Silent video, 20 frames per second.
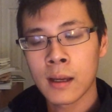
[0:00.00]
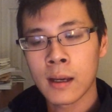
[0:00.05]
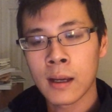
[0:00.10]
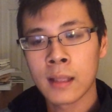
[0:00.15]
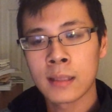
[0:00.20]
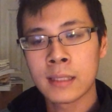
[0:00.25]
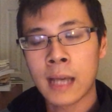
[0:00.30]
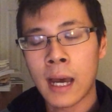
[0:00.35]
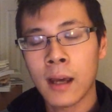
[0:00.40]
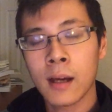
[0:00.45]

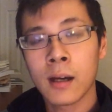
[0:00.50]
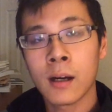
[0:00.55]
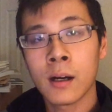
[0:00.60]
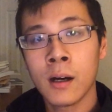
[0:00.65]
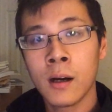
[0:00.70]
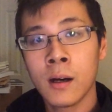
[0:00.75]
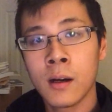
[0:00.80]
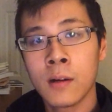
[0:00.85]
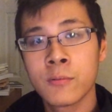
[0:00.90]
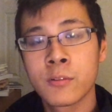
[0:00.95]
a lot
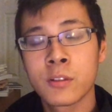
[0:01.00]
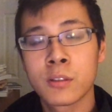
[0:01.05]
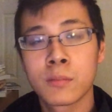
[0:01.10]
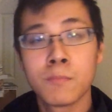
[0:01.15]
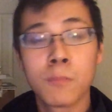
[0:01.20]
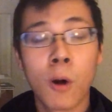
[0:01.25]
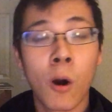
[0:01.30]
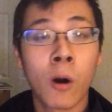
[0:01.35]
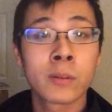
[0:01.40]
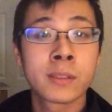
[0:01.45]
of
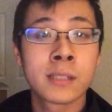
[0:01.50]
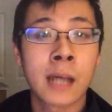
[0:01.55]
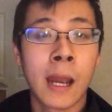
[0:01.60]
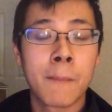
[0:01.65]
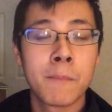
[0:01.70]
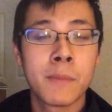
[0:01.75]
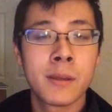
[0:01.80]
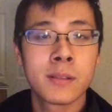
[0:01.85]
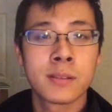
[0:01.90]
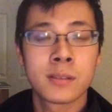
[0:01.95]

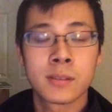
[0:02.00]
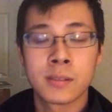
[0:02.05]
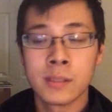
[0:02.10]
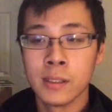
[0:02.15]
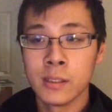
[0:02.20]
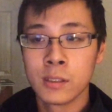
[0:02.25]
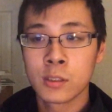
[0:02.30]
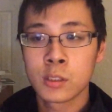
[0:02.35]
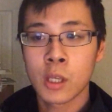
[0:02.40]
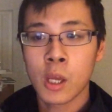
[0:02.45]
small-time
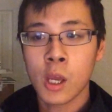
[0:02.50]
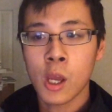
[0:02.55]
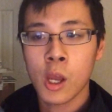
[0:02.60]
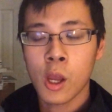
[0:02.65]
businesses